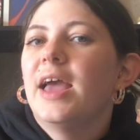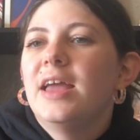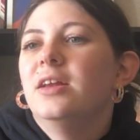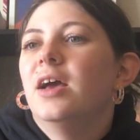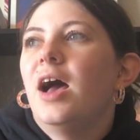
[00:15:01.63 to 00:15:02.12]

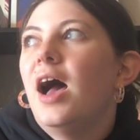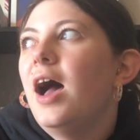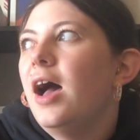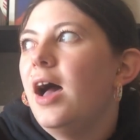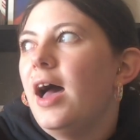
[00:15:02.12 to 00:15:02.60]
And
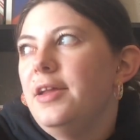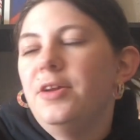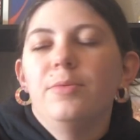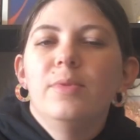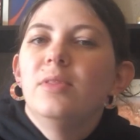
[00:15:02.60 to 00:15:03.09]
I don't
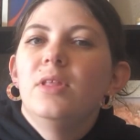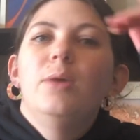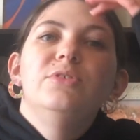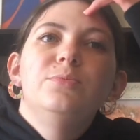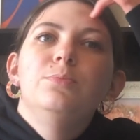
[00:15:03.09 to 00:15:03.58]
know, it
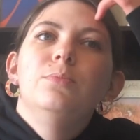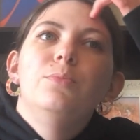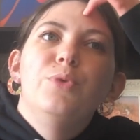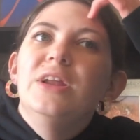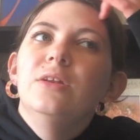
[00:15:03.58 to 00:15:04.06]
was
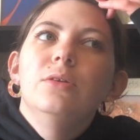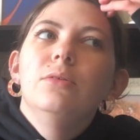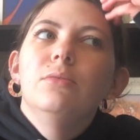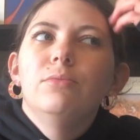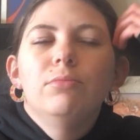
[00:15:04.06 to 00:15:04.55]
written
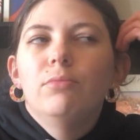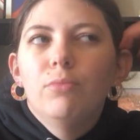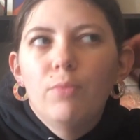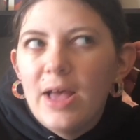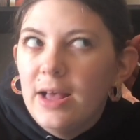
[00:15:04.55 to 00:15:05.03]

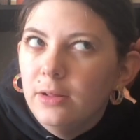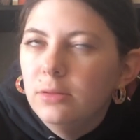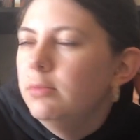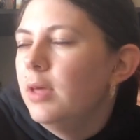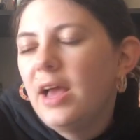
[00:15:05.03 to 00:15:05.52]

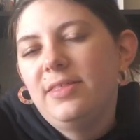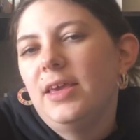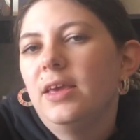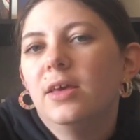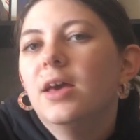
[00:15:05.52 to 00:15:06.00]
well, I
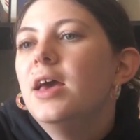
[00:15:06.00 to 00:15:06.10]
think,